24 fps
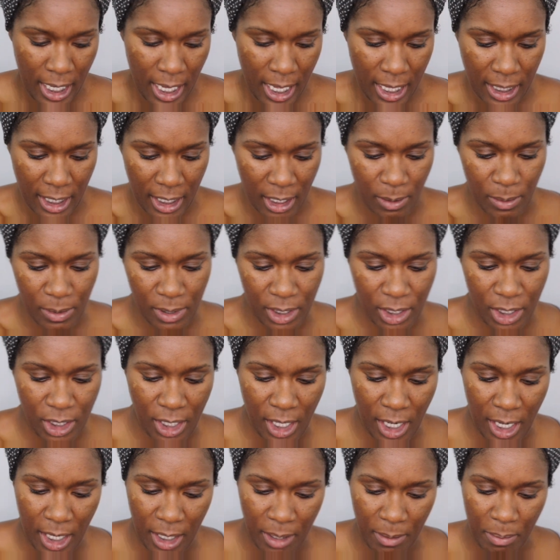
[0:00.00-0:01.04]
I think it was a
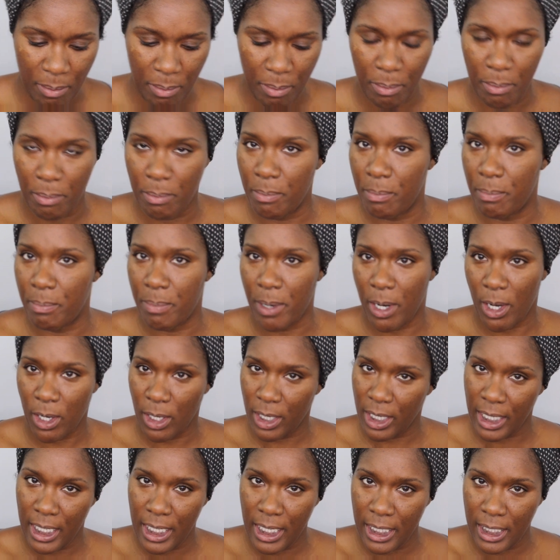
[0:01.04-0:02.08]
shade
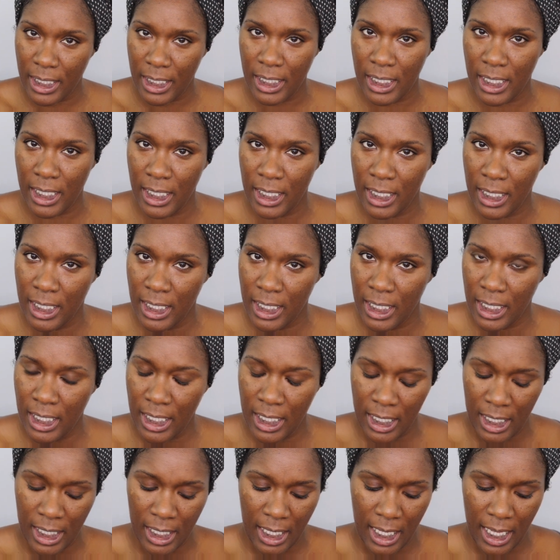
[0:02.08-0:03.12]
Birkin,
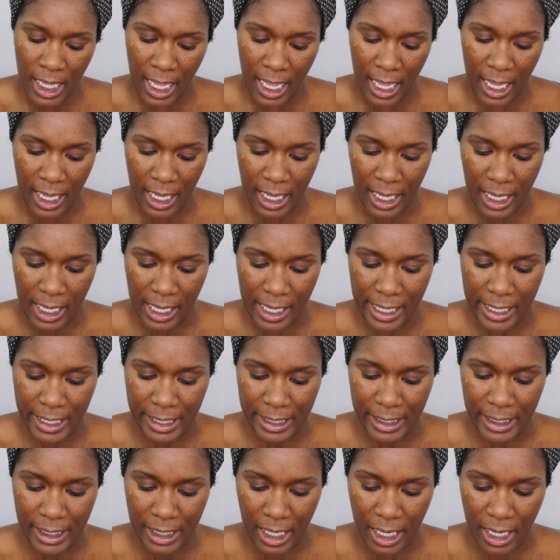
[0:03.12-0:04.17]

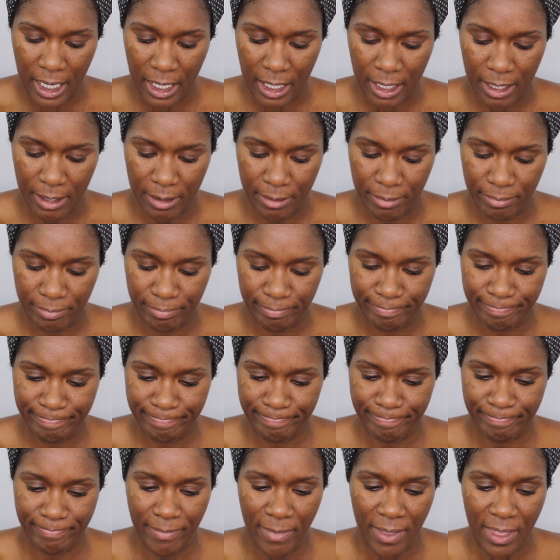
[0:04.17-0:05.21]
and
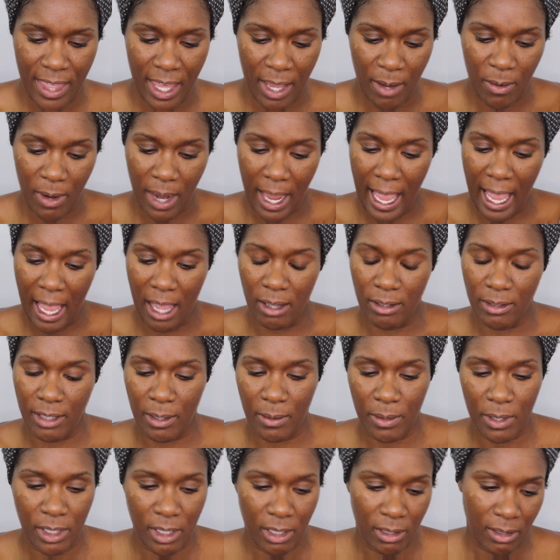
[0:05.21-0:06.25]
they were out. They
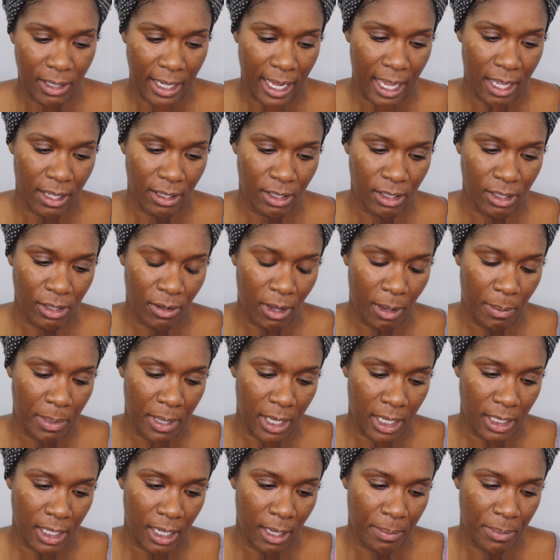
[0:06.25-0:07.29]
were sold out. So I
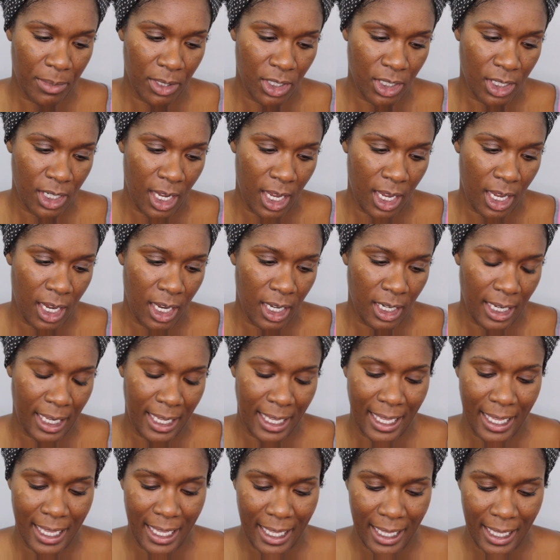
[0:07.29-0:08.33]
picked up the shade
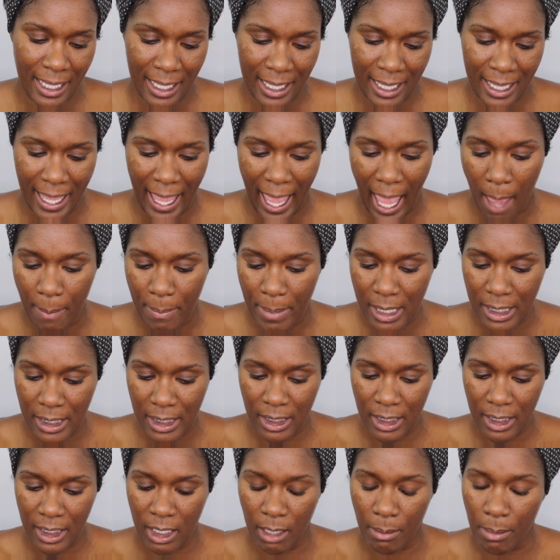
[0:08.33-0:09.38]
Gabon,